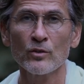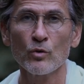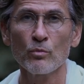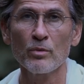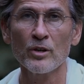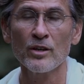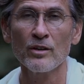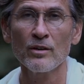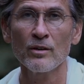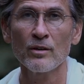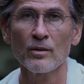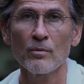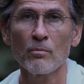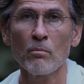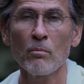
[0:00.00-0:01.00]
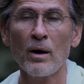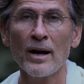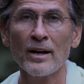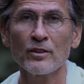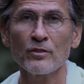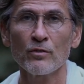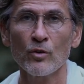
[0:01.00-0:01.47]
to be
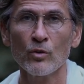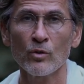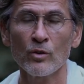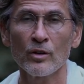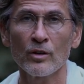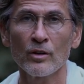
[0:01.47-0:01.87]
mindful,